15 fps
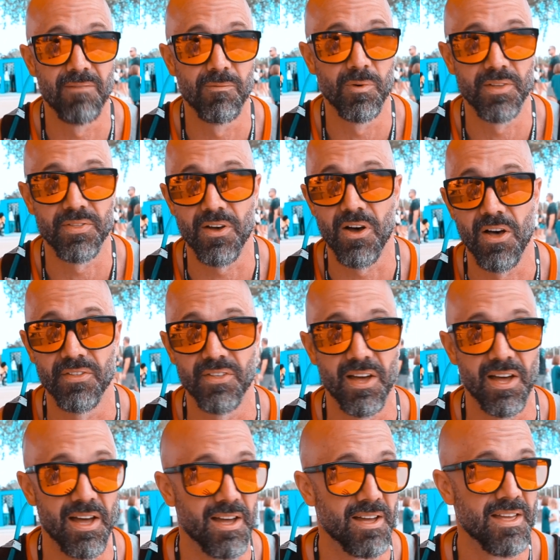with all
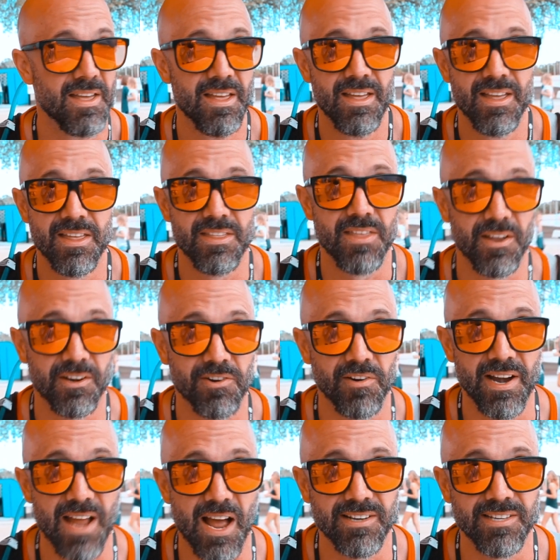the
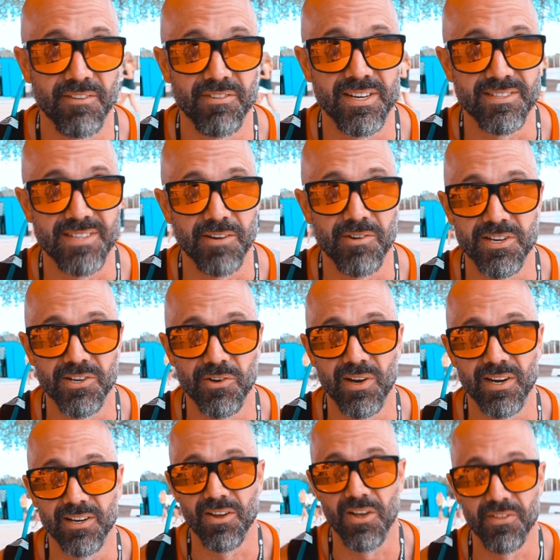great activities they were
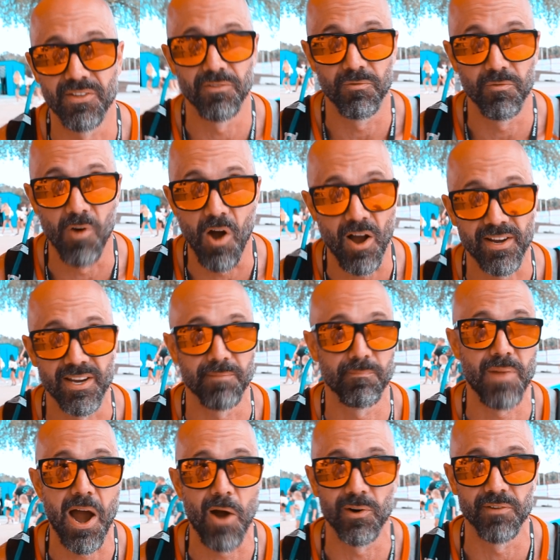doing, and all the rocket
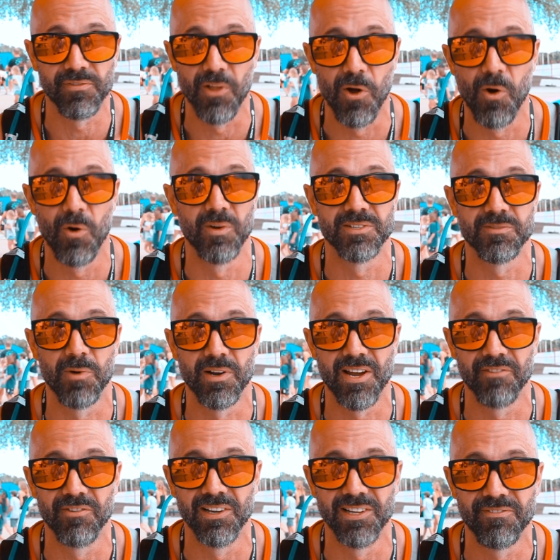power flow is what I
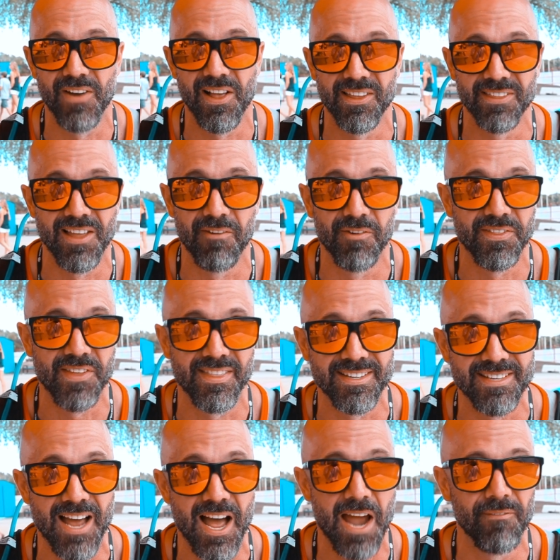really fell in love with at the
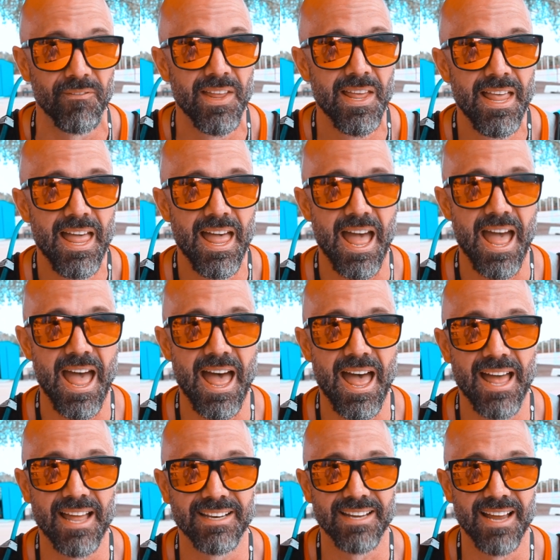time.
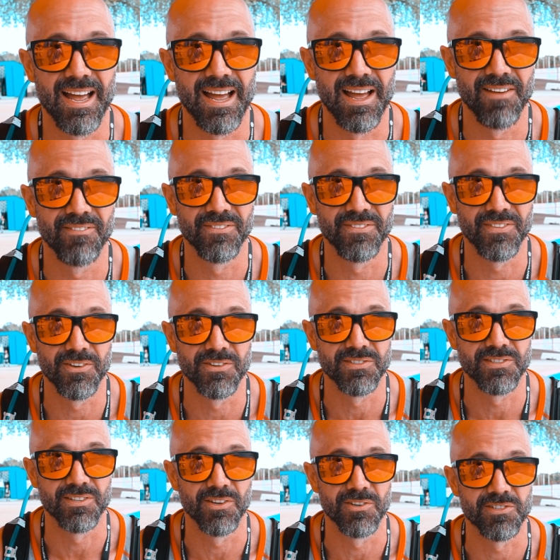And
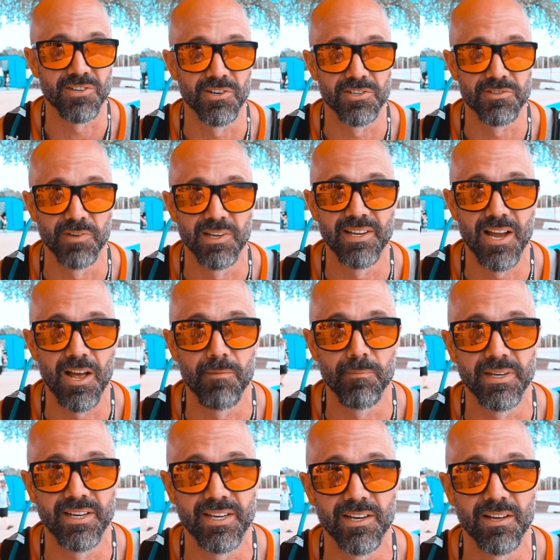those girls really helped
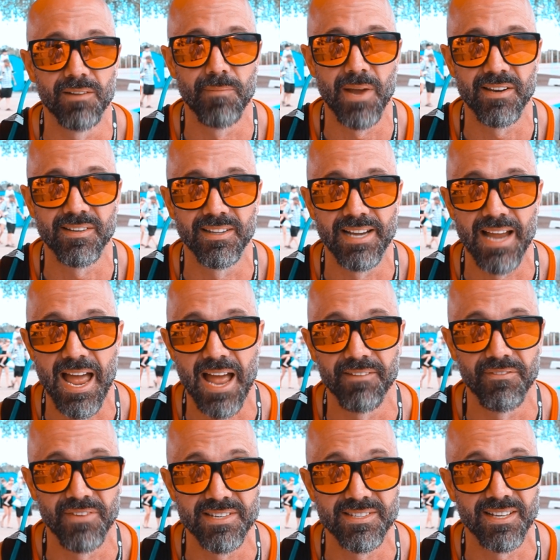me heal mentally
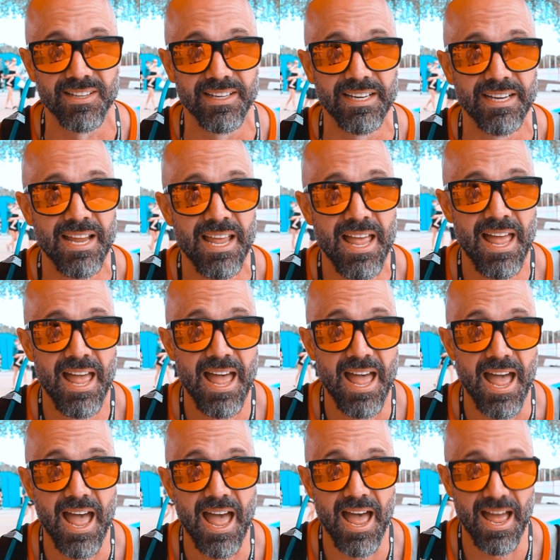and physically.
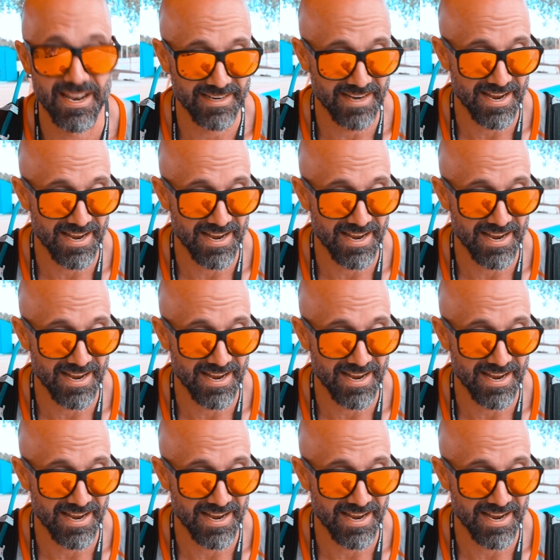And